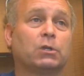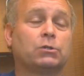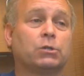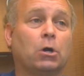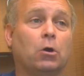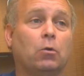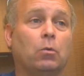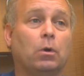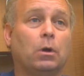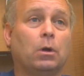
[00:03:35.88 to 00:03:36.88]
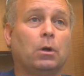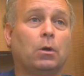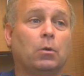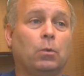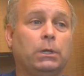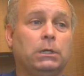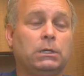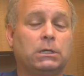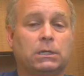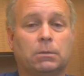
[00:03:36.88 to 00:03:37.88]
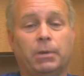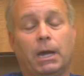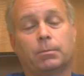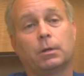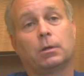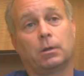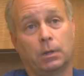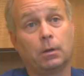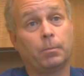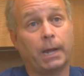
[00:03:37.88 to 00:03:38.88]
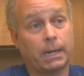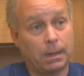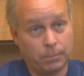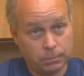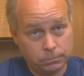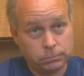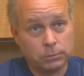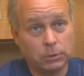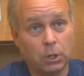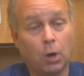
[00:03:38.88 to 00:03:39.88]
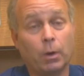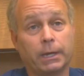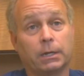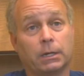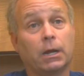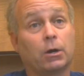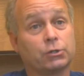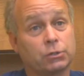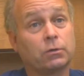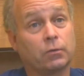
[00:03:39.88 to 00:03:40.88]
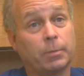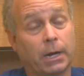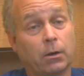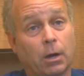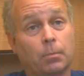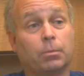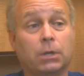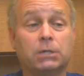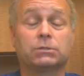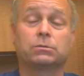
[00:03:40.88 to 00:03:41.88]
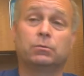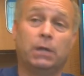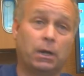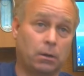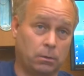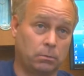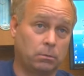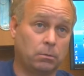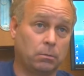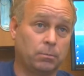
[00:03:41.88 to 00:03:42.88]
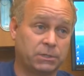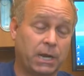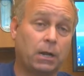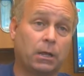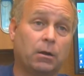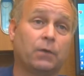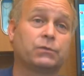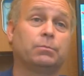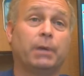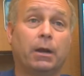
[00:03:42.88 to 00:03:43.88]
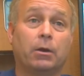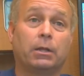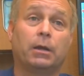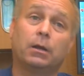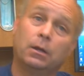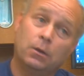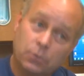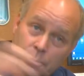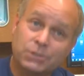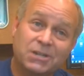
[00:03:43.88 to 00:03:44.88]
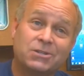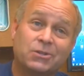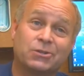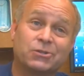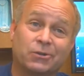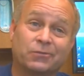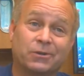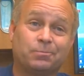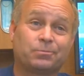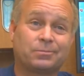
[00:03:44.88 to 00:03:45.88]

So we needed to get the backup going and get our server back on. Plus, we had our satellite office in Barre that hooked into the server.